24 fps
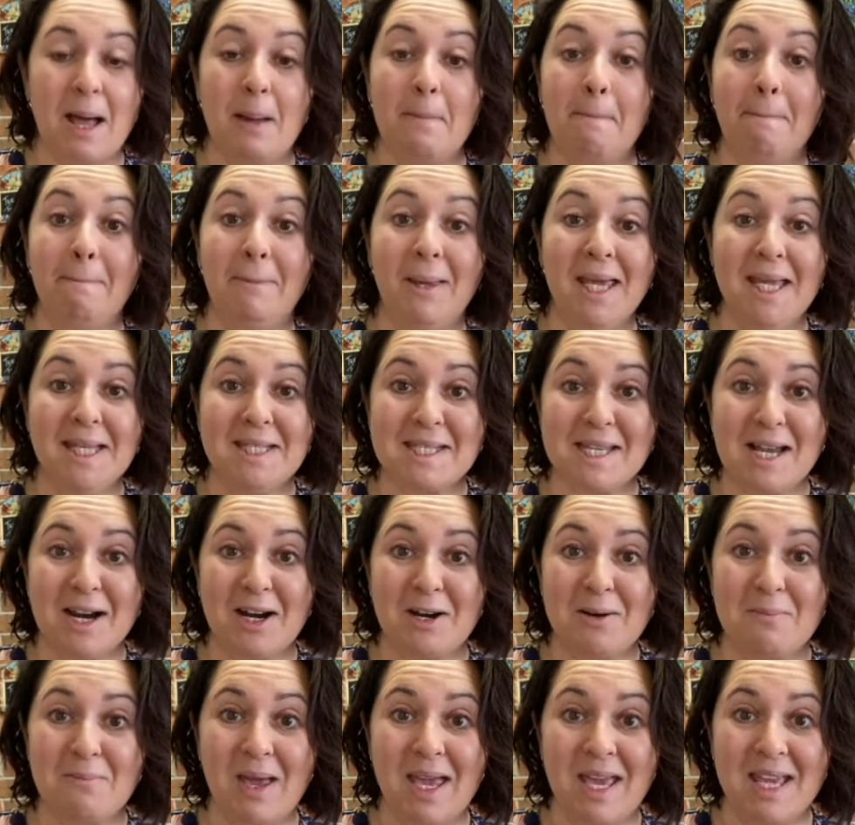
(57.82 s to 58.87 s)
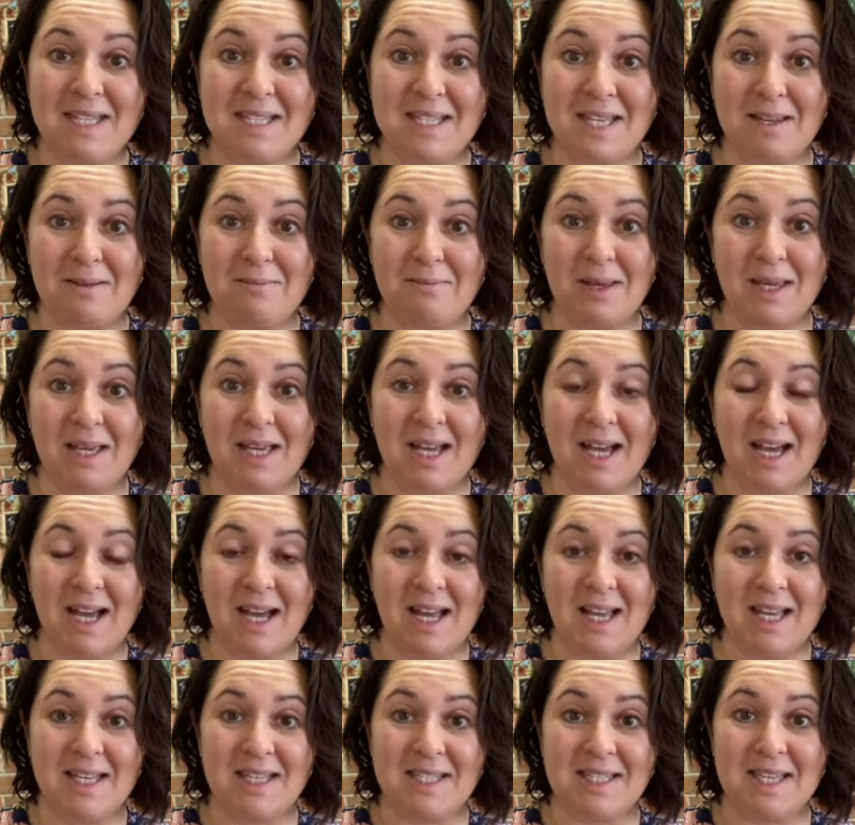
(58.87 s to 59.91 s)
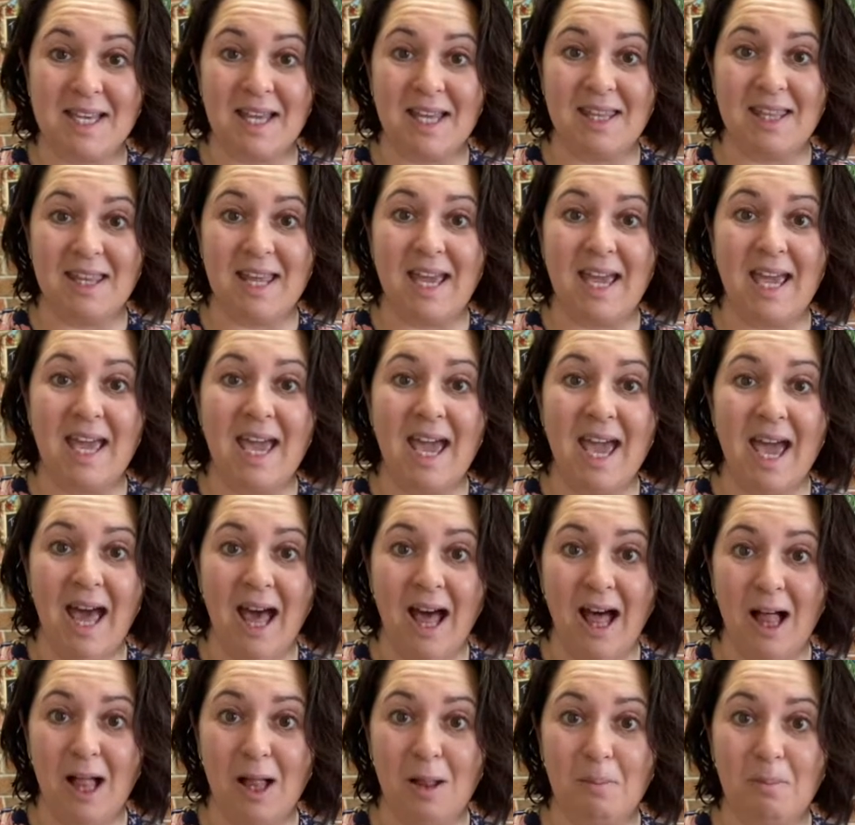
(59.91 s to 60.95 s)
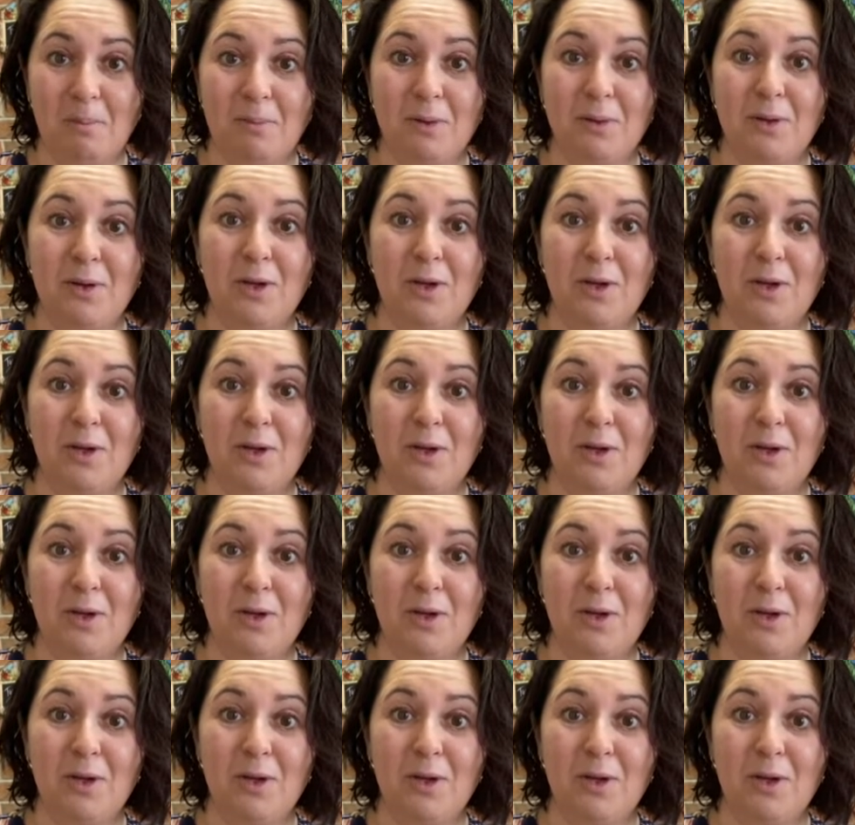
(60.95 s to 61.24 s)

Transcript: Beets are amazing because they help